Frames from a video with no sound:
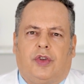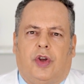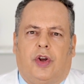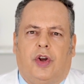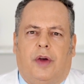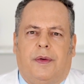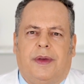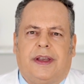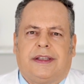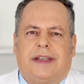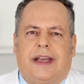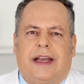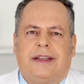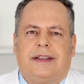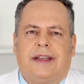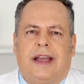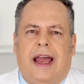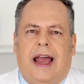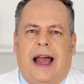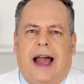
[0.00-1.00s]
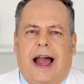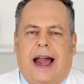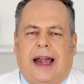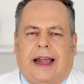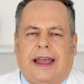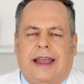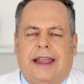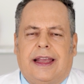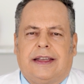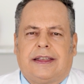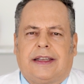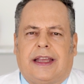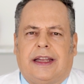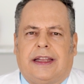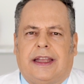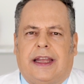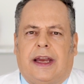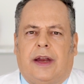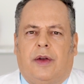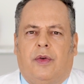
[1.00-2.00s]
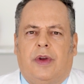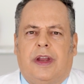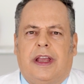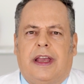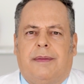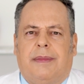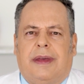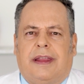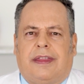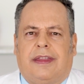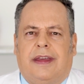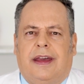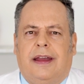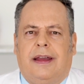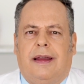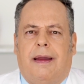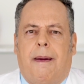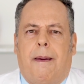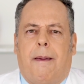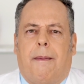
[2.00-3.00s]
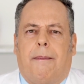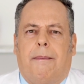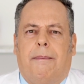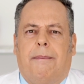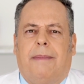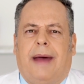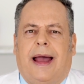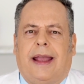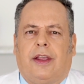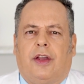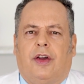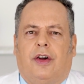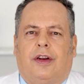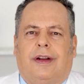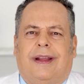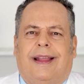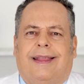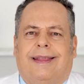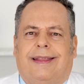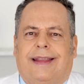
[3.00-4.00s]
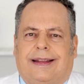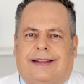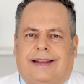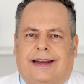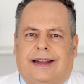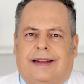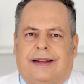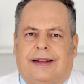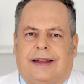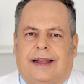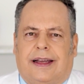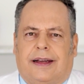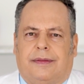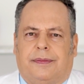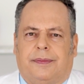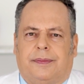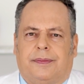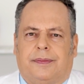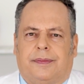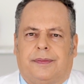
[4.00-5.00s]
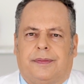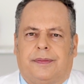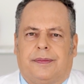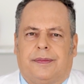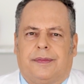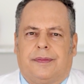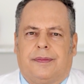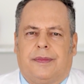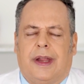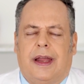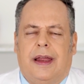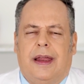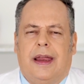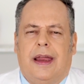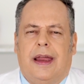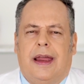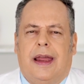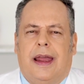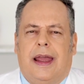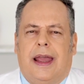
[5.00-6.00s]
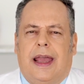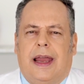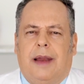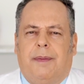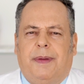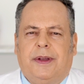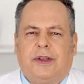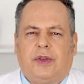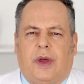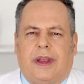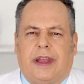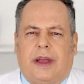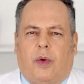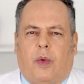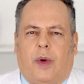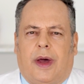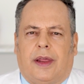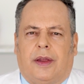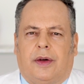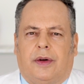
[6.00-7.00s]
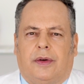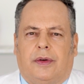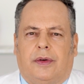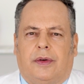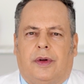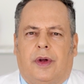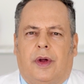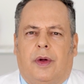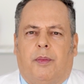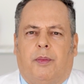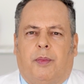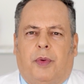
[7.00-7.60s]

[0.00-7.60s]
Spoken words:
The appropriate weight can be estimated from this BMI or Kettleth's index.